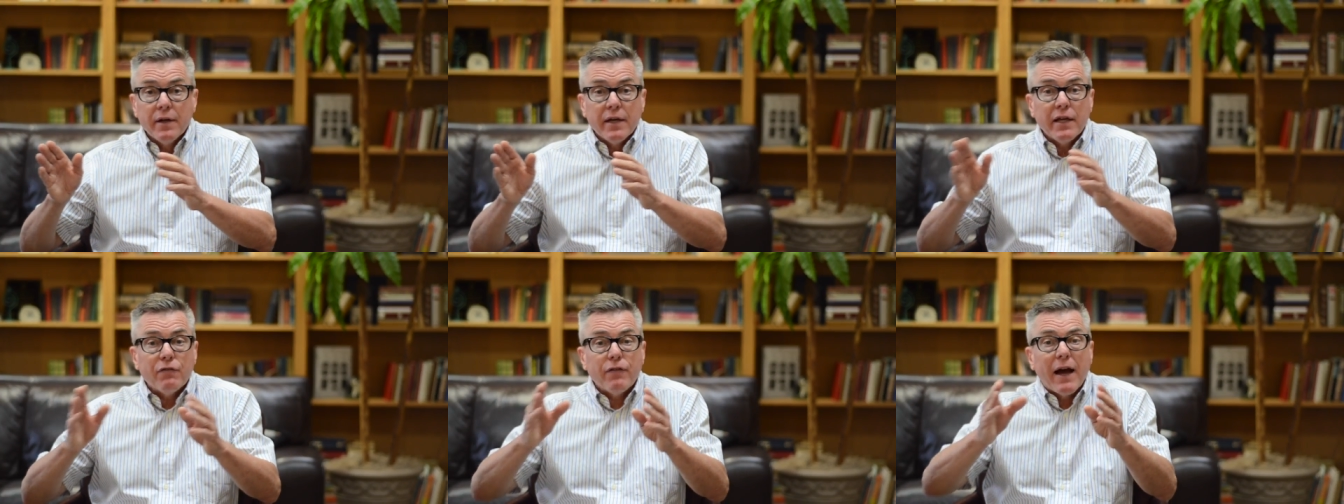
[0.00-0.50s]

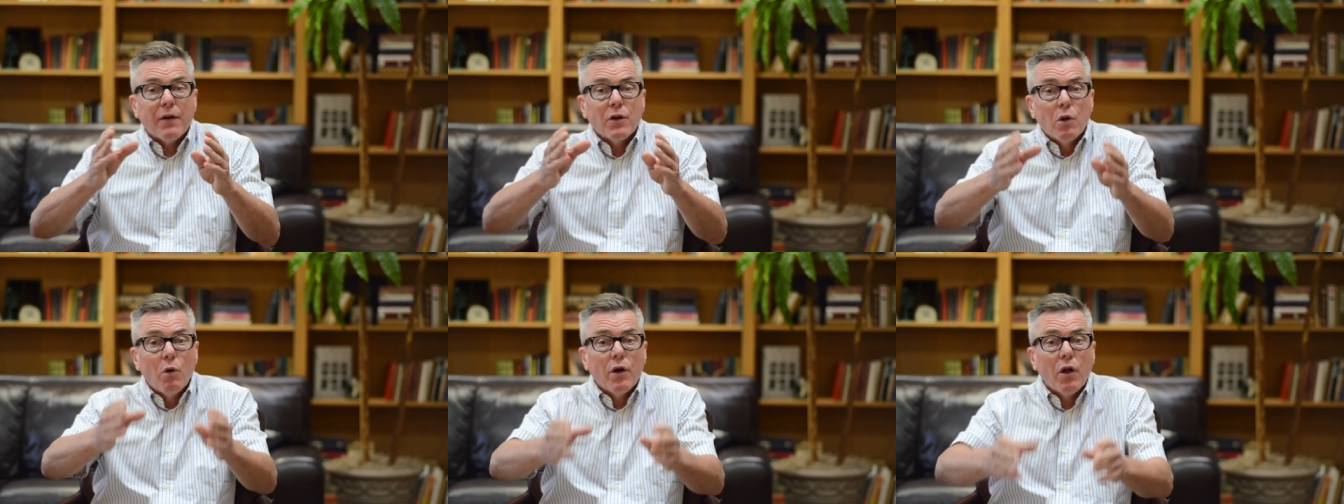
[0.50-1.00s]
He found a
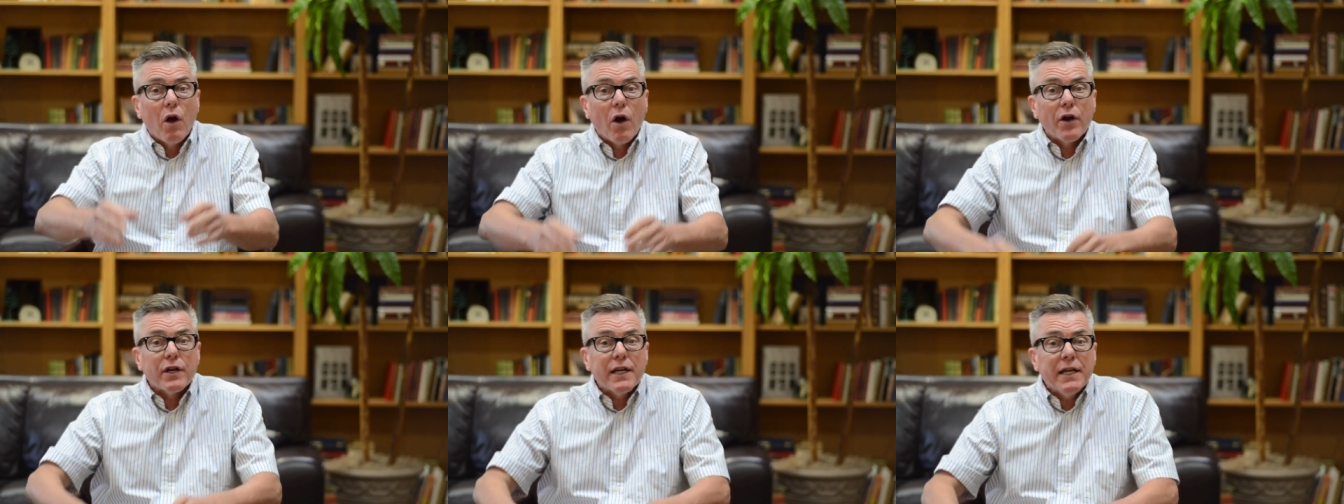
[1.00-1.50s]
loyal
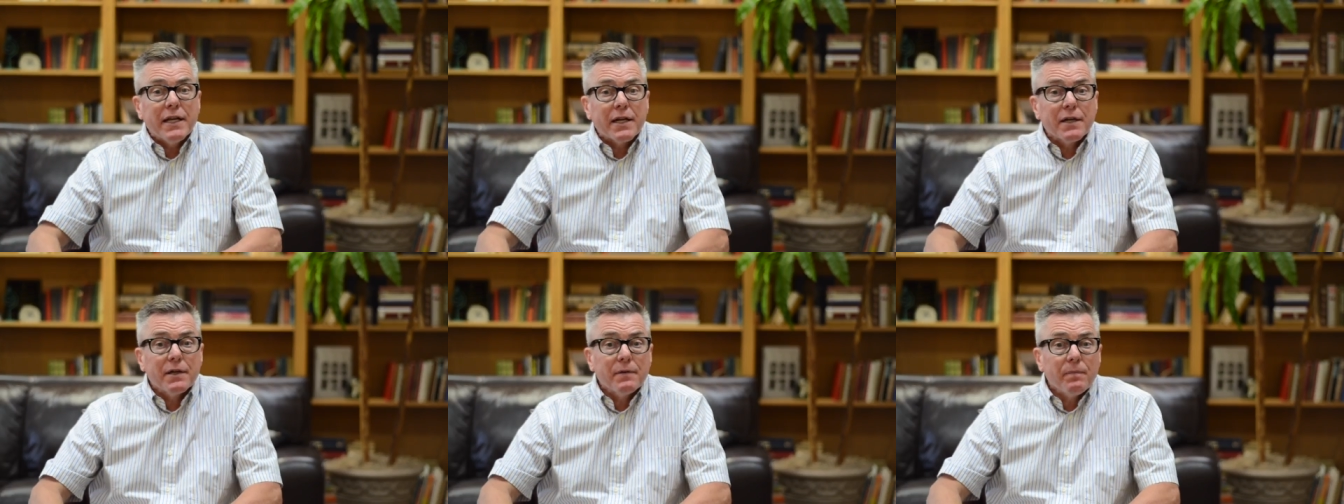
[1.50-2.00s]
heart in
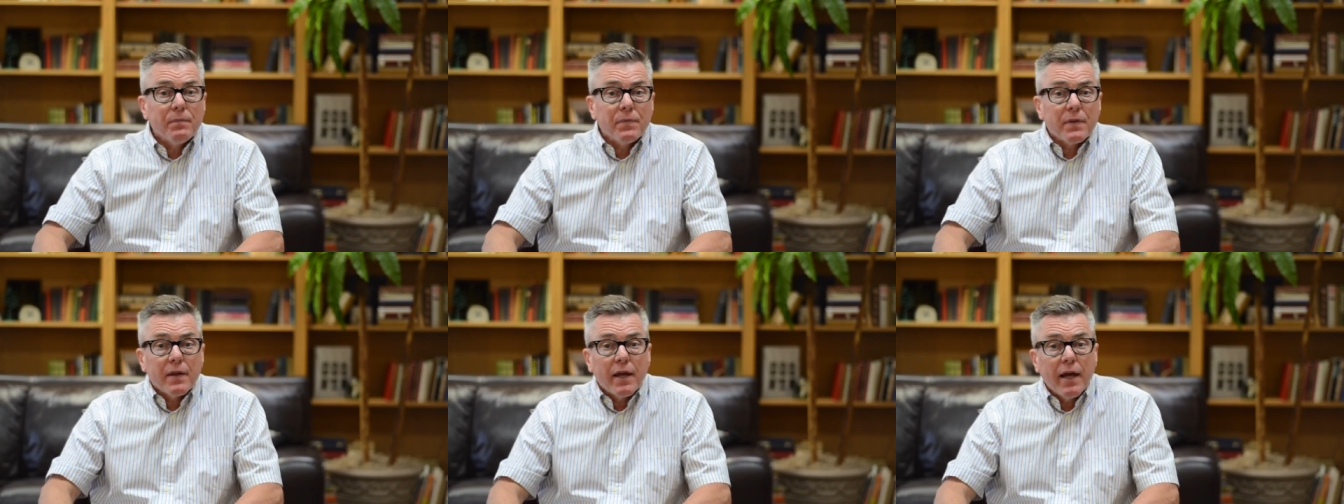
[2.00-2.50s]
Enoch,
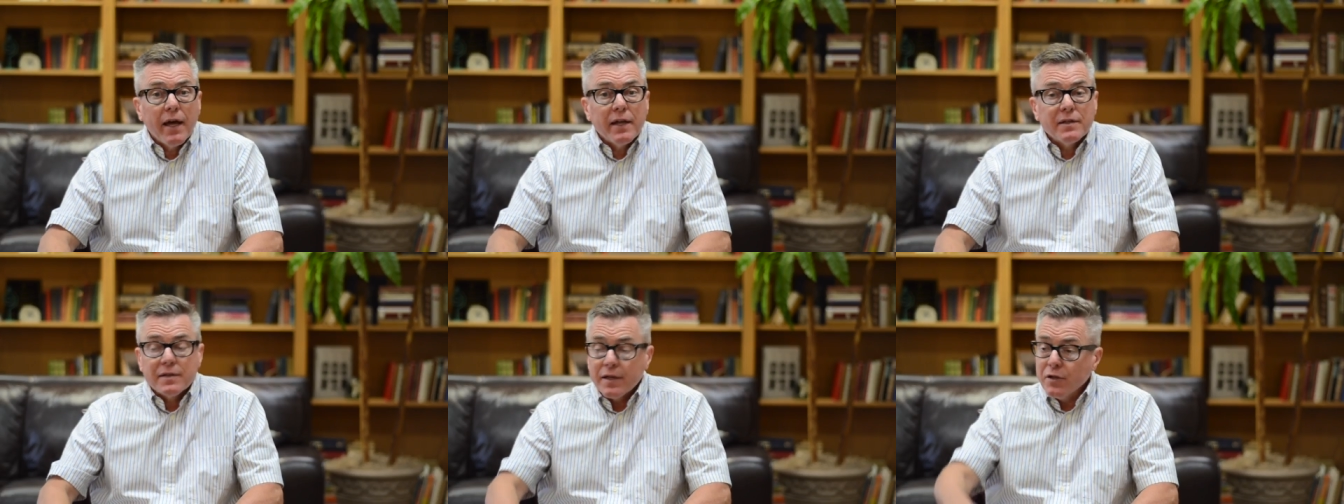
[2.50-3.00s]
and he
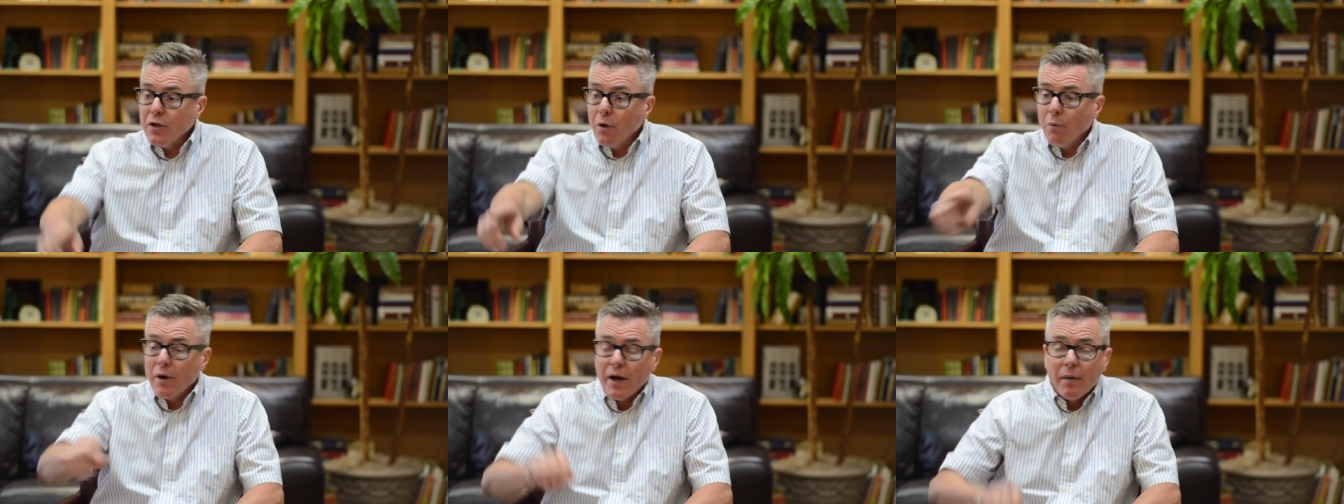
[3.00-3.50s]
said, You know
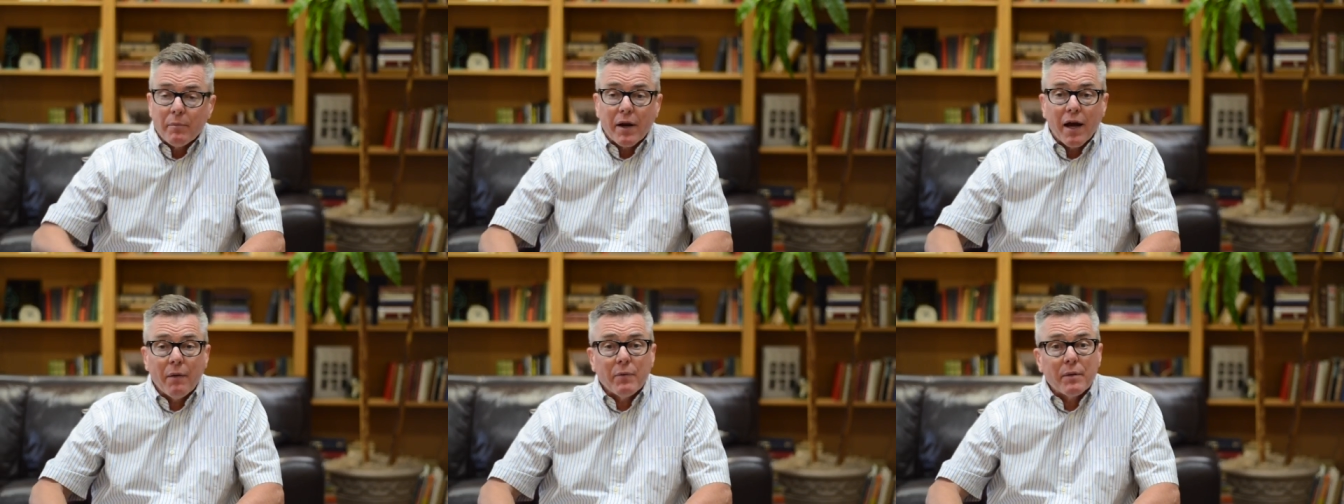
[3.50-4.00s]
what? I'm, gonna,
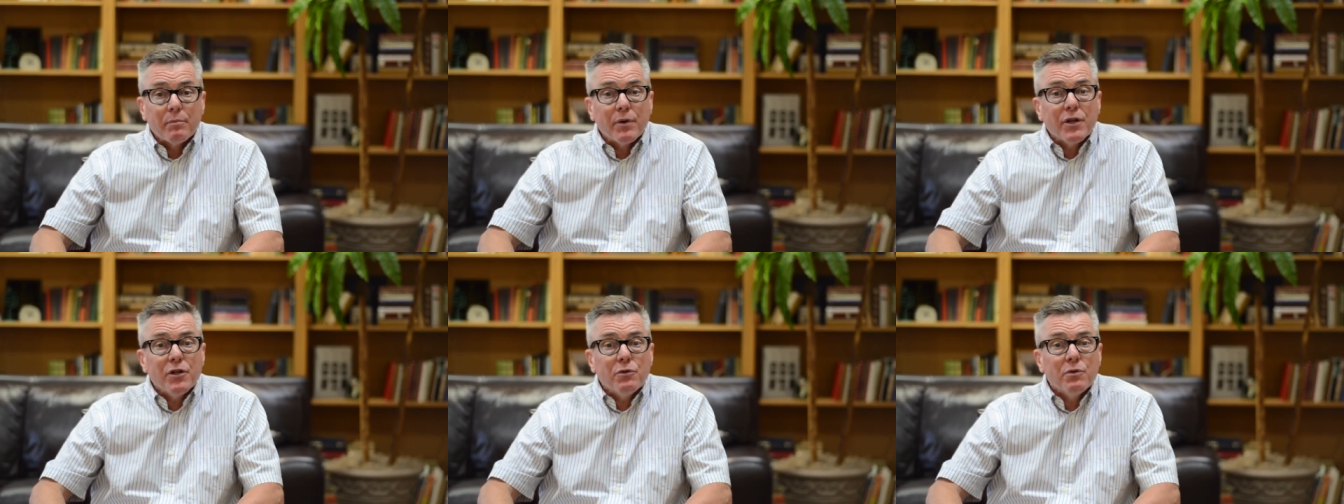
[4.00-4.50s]
I'm going to
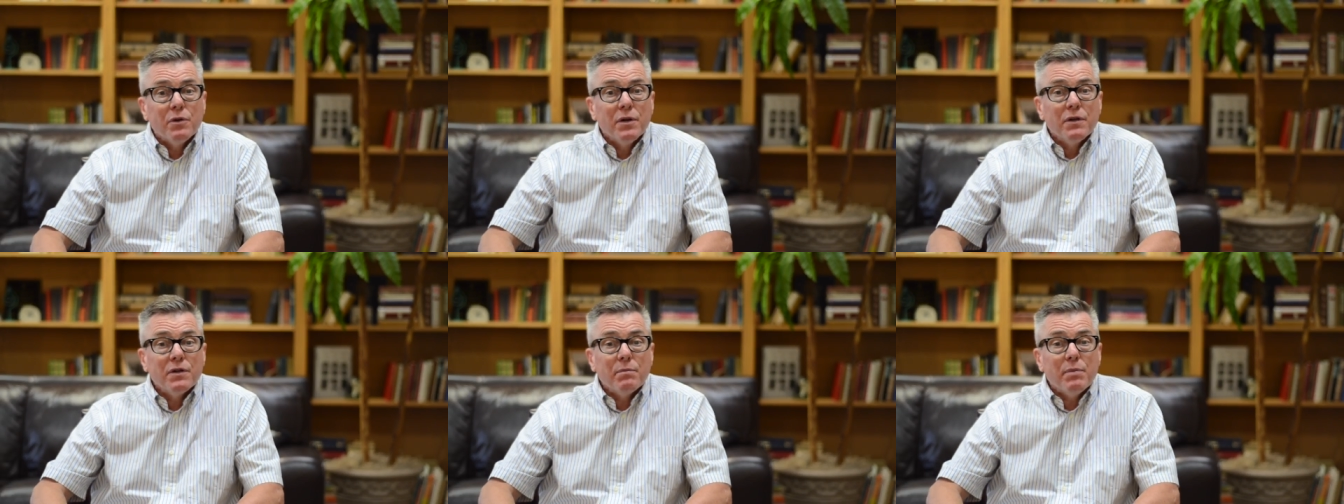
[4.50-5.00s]
bring you
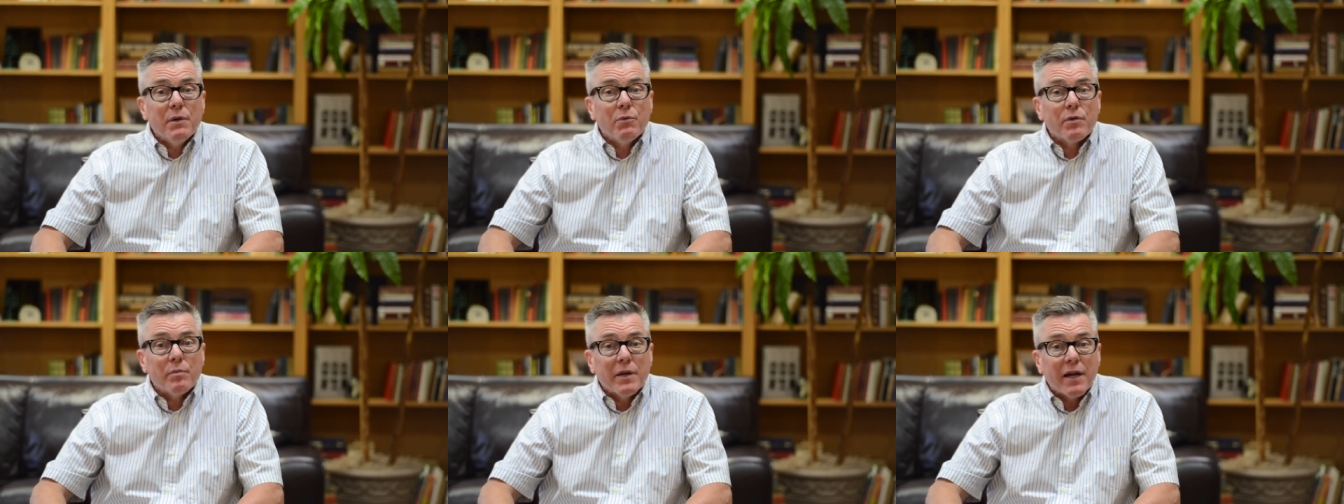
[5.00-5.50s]
to be
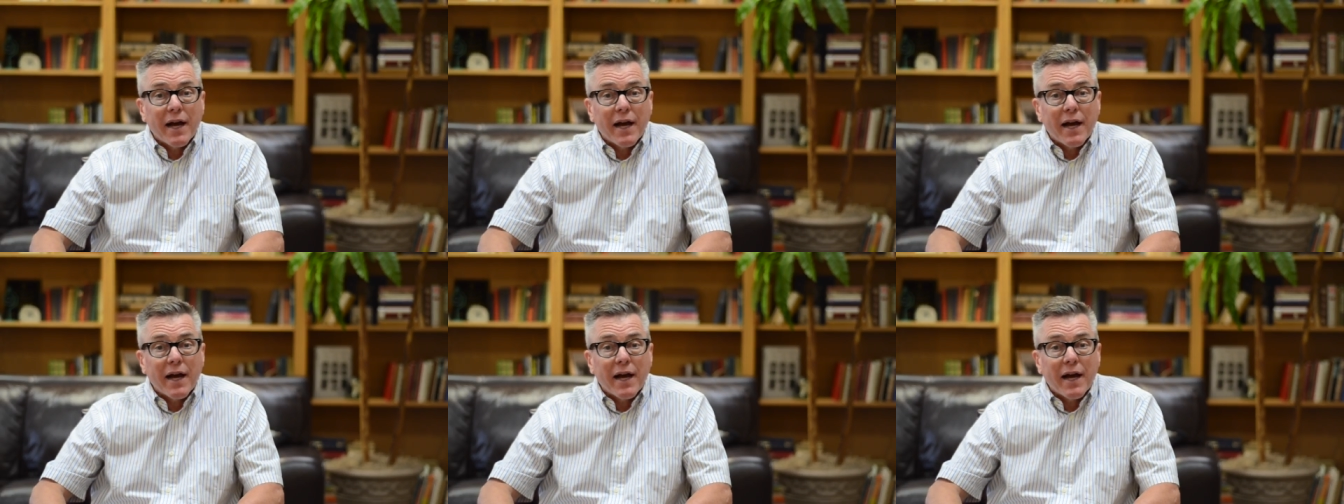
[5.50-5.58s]
with me.